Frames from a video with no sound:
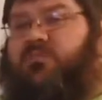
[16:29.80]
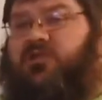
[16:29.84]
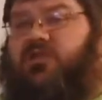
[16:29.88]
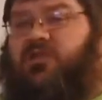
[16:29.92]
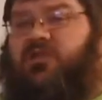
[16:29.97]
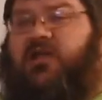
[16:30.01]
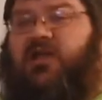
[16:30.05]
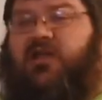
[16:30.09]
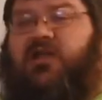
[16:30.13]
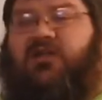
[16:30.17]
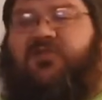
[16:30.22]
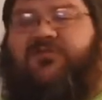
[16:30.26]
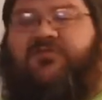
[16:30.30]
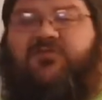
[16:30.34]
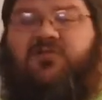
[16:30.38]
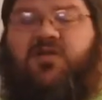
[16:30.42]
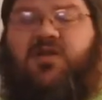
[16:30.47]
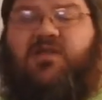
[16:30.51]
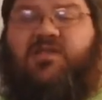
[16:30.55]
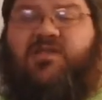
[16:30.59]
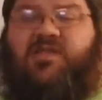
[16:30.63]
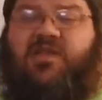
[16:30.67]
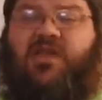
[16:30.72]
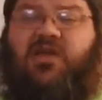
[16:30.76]
let your
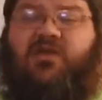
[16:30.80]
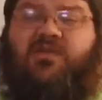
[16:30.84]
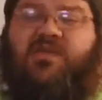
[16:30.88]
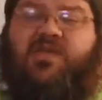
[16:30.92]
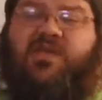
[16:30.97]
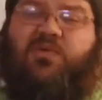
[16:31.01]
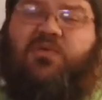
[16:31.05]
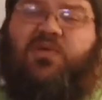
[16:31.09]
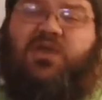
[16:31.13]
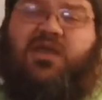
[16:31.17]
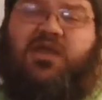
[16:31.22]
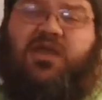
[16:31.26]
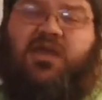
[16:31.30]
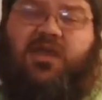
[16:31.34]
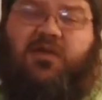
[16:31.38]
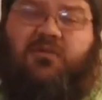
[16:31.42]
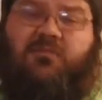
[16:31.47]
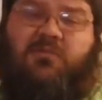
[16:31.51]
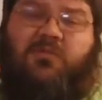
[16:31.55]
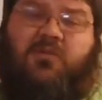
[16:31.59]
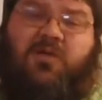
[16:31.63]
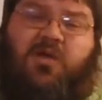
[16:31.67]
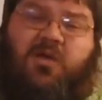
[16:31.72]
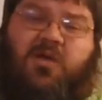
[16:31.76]
friends know so we can
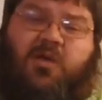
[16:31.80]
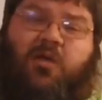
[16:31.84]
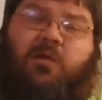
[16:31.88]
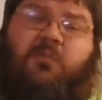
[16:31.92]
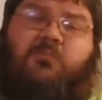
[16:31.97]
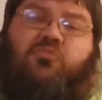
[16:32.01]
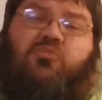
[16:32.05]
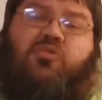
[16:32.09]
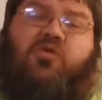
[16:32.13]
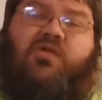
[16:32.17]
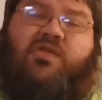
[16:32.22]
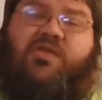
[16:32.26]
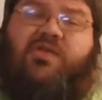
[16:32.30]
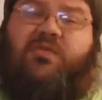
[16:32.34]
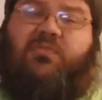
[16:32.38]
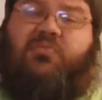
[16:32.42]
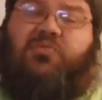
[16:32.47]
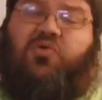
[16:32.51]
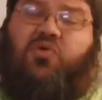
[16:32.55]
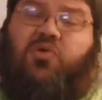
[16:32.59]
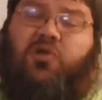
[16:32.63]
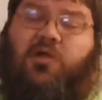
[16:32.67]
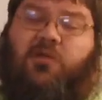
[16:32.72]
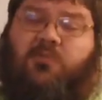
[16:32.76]
get more
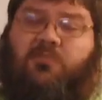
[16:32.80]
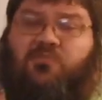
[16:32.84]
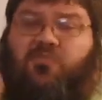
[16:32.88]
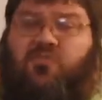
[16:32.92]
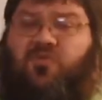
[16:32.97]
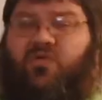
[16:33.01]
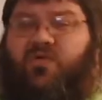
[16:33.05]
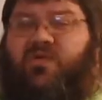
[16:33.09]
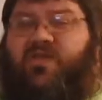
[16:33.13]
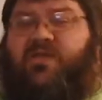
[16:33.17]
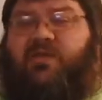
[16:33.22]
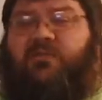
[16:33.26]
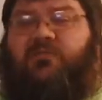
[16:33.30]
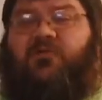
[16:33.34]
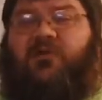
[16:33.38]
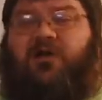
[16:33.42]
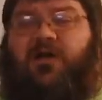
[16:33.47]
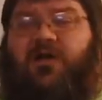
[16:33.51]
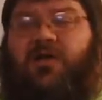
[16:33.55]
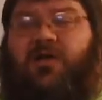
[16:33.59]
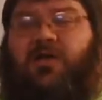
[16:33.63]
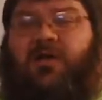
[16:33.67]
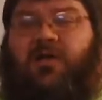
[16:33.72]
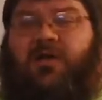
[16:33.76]
support, more
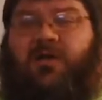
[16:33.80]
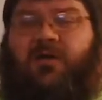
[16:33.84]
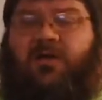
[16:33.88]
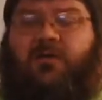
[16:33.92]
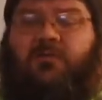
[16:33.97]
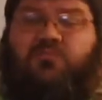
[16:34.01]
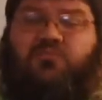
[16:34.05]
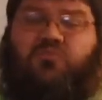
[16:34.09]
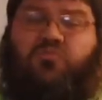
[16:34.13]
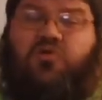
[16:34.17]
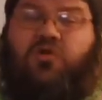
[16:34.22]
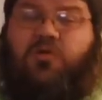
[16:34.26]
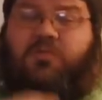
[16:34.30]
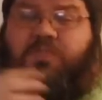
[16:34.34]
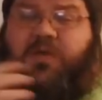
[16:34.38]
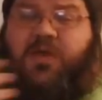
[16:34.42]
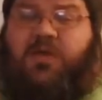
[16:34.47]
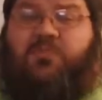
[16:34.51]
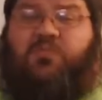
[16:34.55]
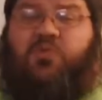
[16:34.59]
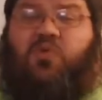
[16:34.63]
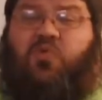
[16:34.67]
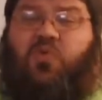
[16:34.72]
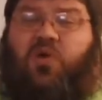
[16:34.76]
surprise more
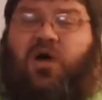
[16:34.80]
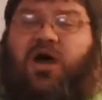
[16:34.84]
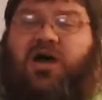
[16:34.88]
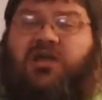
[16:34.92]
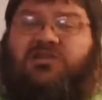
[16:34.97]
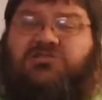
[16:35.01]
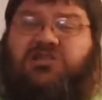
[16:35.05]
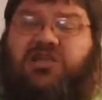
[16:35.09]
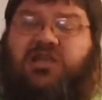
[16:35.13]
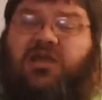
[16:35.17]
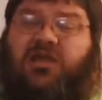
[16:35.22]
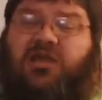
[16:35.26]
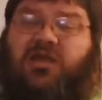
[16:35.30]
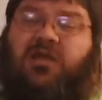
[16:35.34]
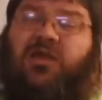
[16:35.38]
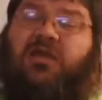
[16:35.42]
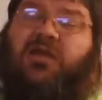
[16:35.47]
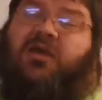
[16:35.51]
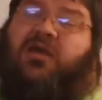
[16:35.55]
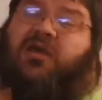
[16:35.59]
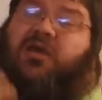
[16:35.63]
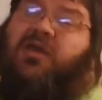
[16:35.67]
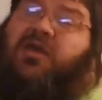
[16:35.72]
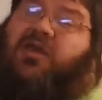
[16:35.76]
people watching
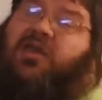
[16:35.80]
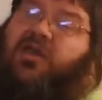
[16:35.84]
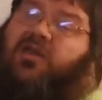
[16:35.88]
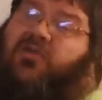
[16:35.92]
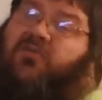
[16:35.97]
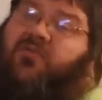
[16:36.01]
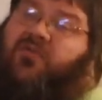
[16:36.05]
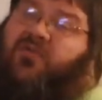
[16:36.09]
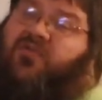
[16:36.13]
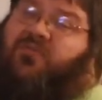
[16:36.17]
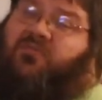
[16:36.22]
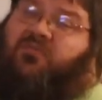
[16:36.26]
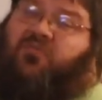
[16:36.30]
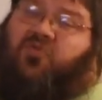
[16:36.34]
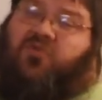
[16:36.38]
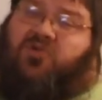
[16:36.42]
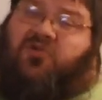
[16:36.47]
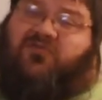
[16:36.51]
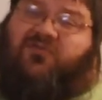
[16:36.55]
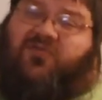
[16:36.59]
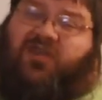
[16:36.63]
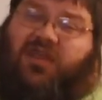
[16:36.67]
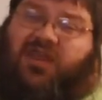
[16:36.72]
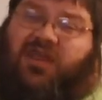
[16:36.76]
equals
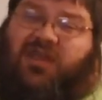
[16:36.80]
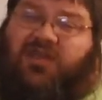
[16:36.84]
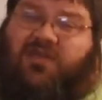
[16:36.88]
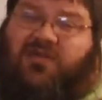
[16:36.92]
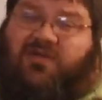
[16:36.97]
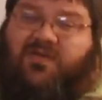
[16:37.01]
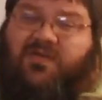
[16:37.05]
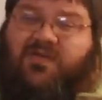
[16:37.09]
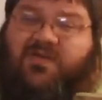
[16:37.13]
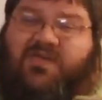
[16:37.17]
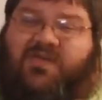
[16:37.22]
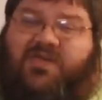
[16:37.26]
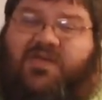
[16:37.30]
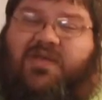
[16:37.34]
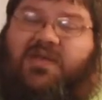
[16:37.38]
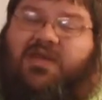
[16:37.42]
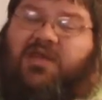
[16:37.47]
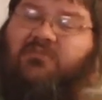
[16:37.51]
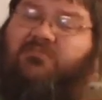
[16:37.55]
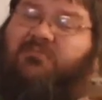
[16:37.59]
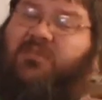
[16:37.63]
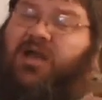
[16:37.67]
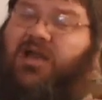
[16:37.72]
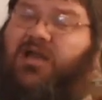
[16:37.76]
more videos,
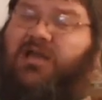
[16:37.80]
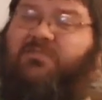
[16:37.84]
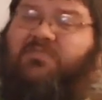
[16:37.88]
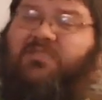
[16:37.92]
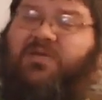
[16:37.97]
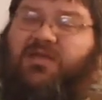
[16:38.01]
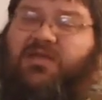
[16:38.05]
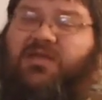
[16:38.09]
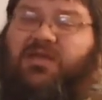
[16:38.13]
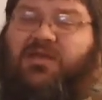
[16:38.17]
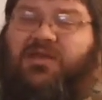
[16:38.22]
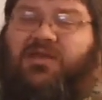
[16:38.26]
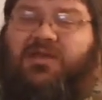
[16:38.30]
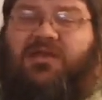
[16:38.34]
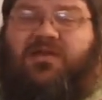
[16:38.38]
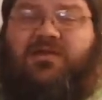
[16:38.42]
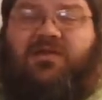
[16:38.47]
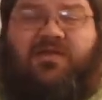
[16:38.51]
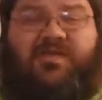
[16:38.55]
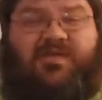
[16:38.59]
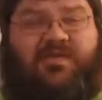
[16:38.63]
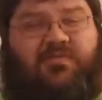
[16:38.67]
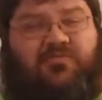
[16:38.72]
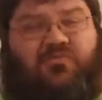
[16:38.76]
in my opinion.
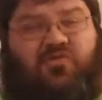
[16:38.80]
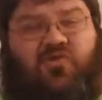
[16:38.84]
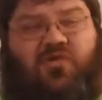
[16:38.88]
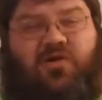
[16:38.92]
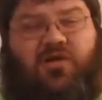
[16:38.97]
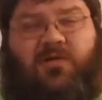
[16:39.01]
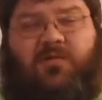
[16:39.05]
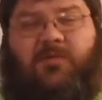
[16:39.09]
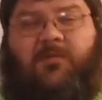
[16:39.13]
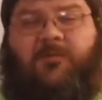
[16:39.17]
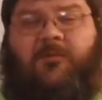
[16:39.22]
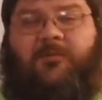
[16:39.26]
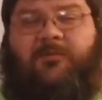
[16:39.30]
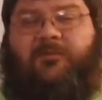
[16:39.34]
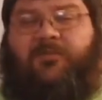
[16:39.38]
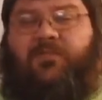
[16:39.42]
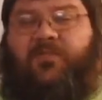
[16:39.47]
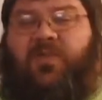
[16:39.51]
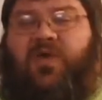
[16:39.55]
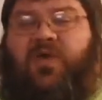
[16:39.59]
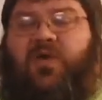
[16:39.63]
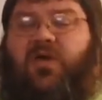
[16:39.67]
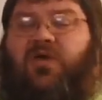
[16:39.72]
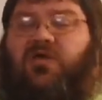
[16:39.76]
Because the more,
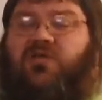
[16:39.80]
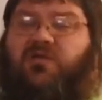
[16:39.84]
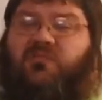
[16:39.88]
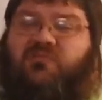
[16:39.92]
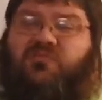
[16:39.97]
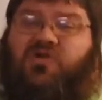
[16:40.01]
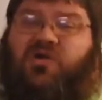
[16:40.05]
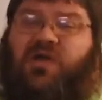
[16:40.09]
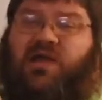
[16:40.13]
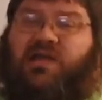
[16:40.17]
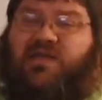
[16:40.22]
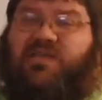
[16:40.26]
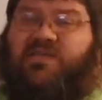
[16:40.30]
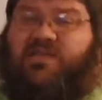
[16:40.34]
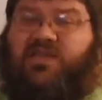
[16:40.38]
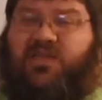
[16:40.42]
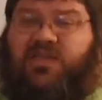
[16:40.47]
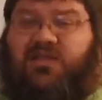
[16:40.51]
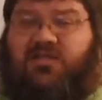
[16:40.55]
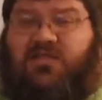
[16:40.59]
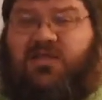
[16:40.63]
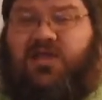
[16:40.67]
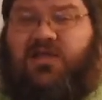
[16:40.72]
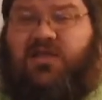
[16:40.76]
the more I see
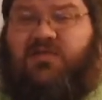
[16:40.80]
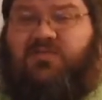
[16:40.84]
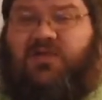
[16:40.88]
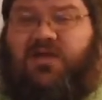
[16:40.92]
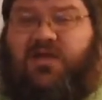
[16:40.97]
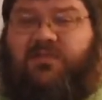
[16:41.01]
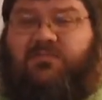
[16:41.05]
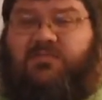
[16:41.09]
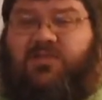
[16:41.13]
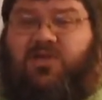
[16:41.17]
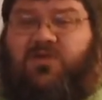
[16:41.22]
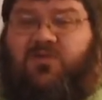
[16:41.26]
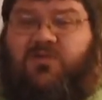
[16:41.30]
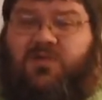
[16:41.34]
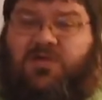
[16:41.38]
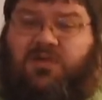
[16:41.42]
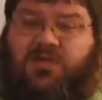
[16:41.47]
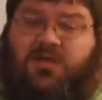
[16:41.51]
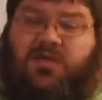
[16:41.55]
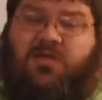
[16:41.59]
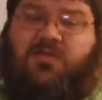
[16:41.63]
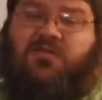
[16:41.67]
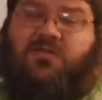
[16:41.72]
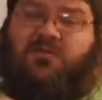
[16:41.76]
you like what I'm
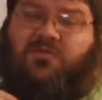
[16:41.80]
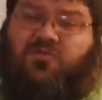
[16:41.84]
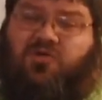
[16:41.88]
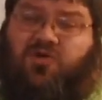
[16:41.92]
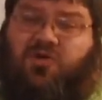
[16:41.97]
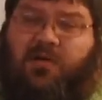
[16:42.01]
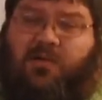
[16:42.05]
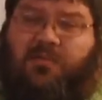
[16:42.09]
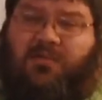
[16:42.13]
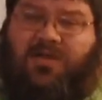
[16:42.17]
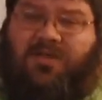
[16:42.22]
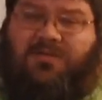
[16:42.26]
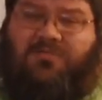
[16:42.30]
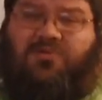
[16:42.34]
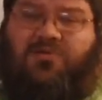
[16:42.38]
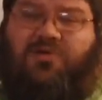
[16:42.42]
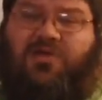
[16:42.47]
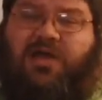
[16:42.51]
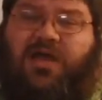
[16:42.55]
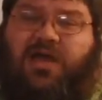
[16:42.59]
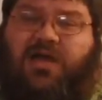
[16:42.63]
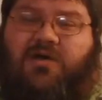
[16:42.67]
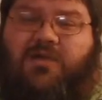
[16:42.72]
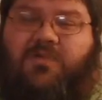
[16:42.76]
doing, the more I'm going to
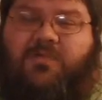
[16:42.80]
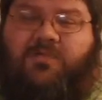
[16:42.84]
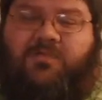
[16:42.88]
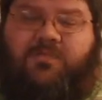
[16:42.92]
put out.